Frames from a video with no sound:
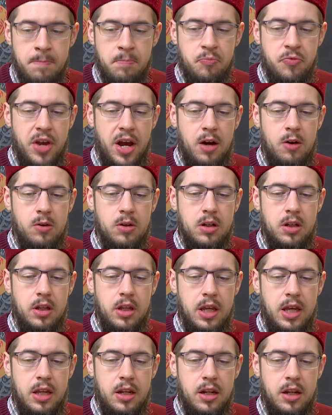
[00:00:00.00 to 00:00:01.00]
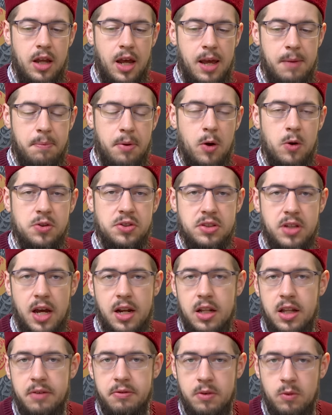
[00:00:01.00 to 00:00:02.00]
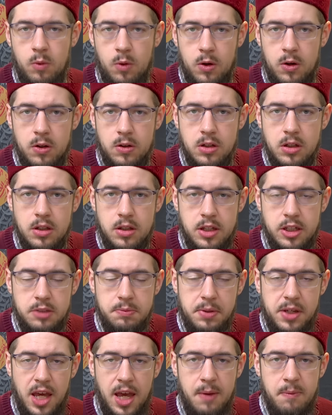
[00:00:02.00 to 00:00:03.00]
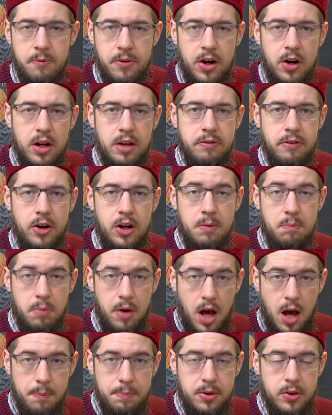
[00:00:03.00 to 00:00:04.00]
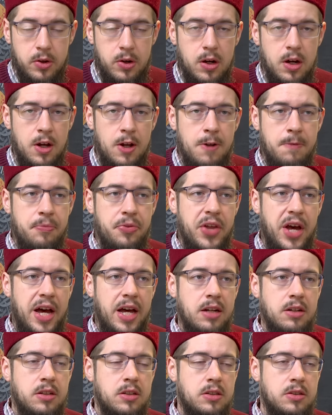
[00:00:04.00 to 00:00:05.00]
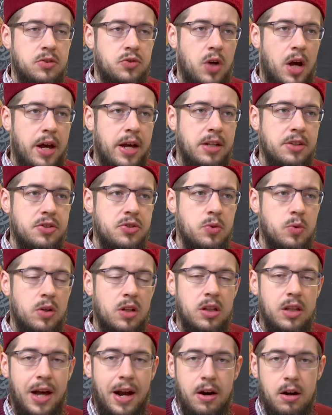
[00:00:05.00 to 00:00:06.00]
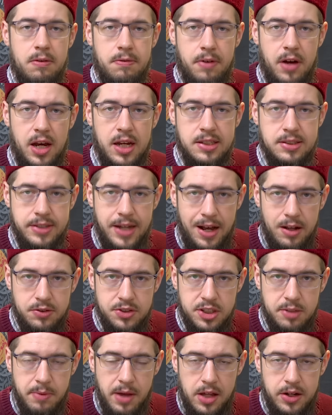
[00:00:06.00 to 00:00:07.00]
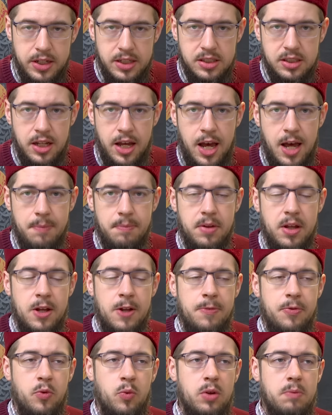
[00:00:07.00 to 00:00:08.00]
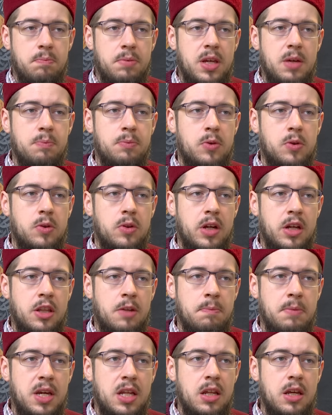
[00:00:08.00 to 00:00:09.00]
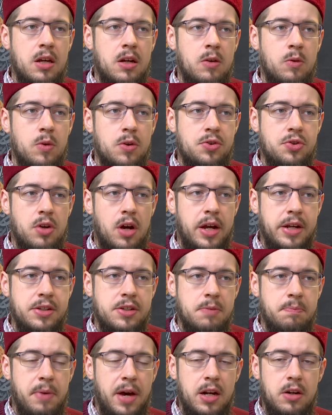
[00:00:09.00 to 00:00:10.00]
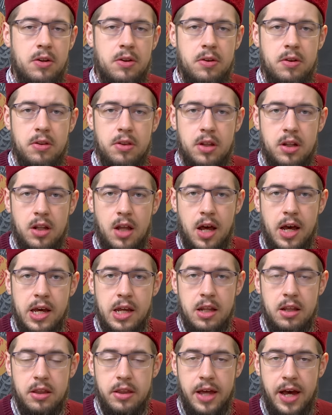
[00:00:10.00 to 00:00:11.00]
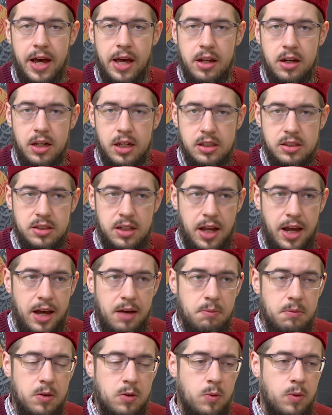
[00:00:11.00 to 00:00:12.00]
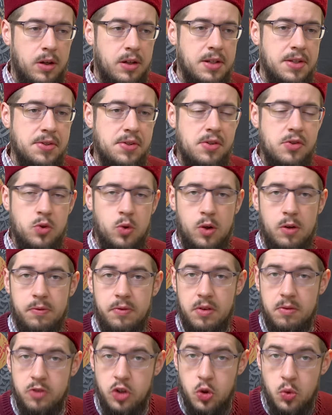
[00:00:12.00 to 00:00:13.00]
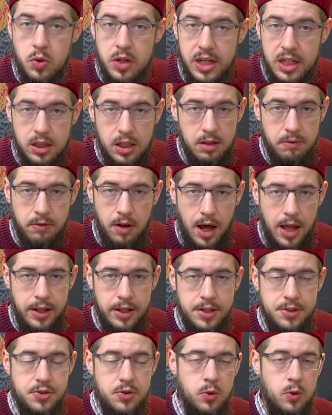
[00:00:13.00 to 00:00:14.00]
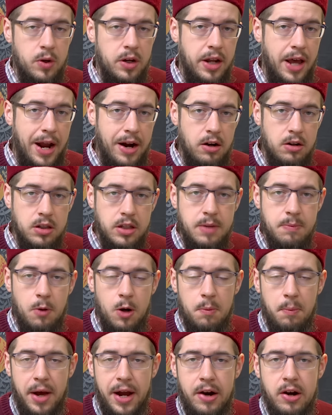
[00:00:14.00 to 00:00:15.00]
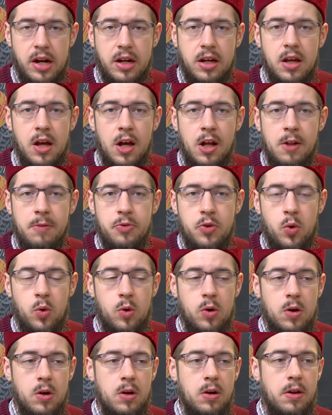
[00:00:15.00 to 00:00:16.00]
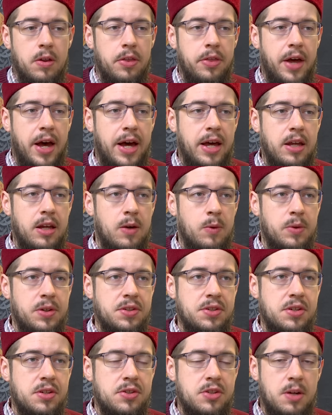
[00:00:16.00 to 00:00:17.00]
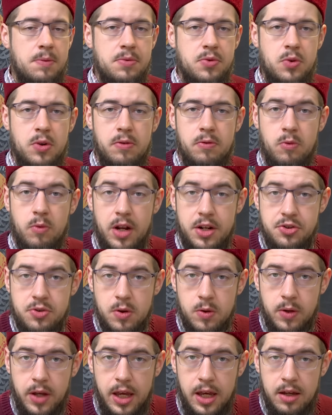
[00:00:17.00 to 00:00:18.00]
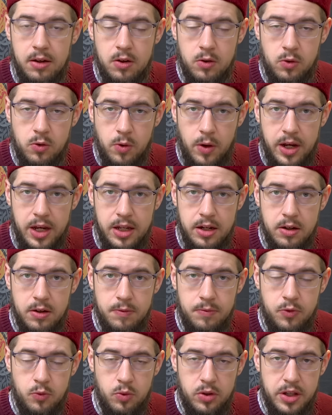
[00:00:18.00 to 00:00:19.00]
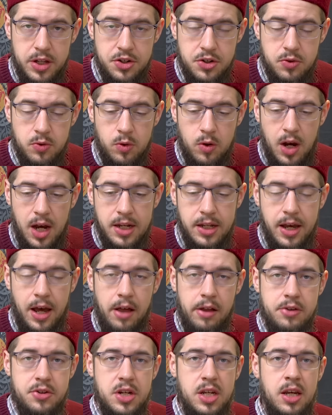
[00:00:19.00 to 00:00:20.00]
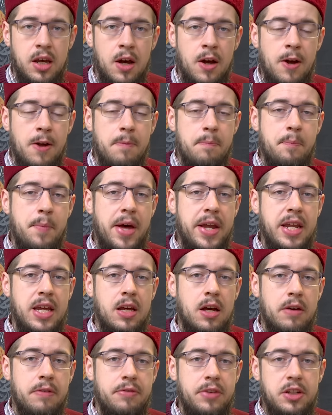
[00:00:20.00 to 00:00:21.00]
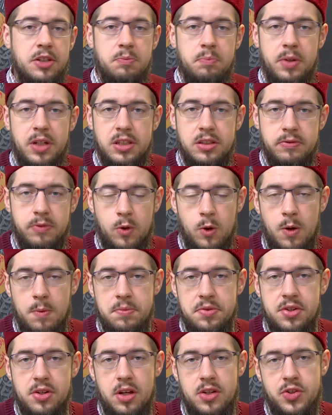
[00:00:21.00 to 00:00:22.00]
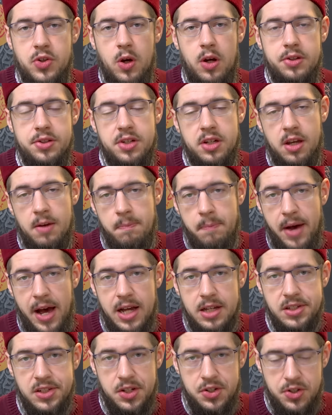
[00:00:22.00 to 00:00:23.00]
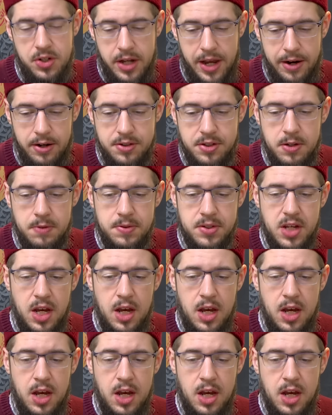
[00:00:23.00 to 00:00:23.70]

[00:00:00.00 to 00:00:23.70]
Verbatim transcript: Now, in a post-9/11 world, these became very, very popular, that trying to clarify doubts about Islam when people in the media were trying to peddle the line that Islam was sort of uniquely violent or inherently barbaric, or that it was some sort of retrograde religion or ideology. Many of these peace forums sought to combat such narratives.